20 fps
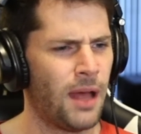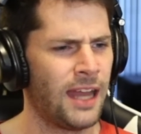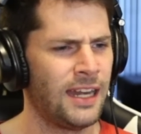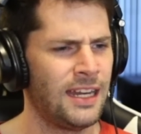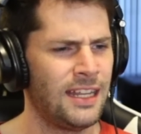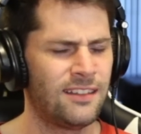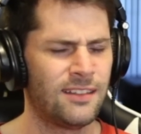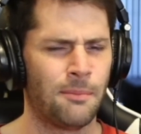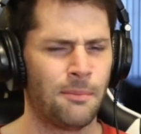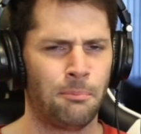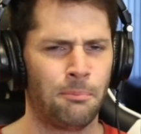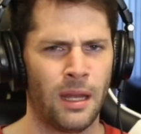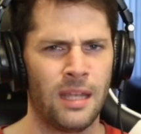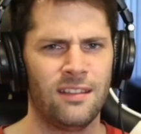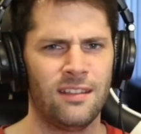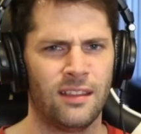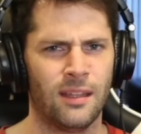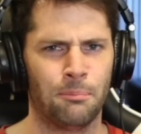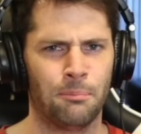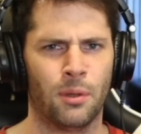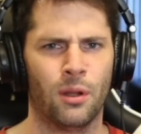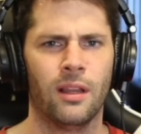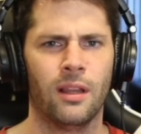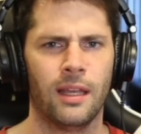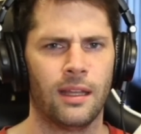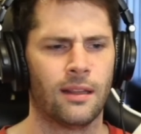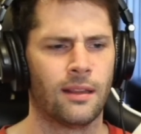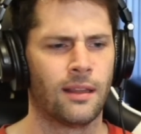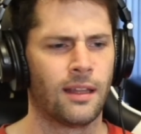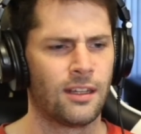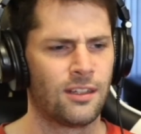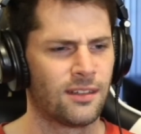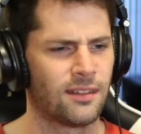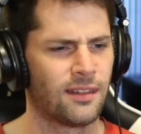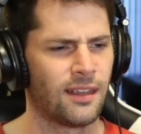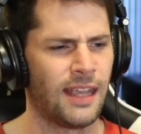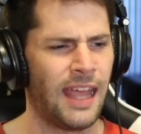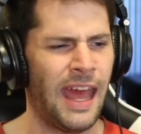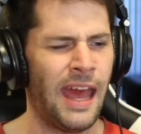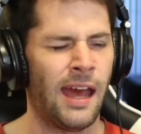I need to bite the bullet and like
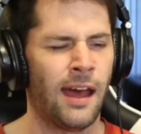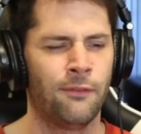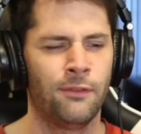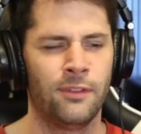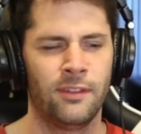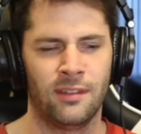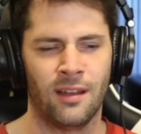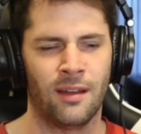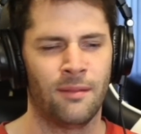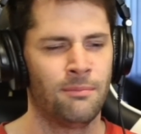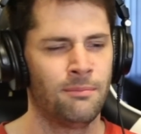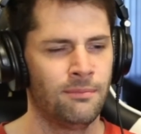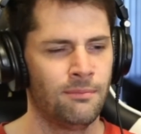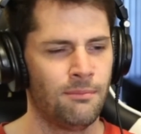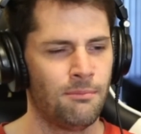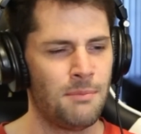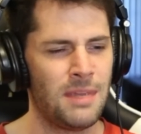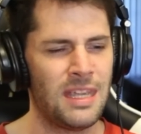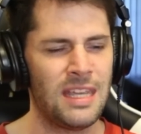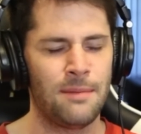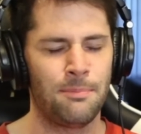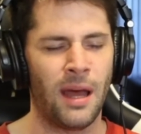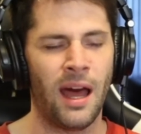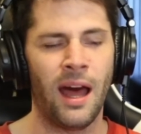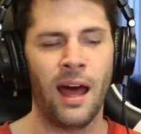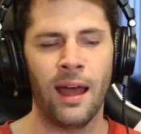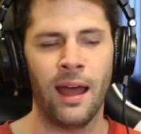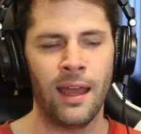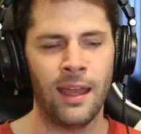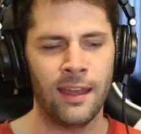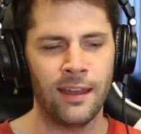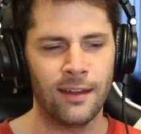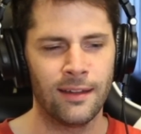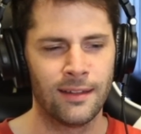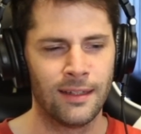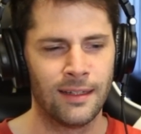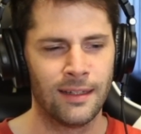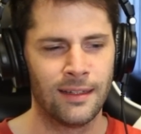just like have some meat pie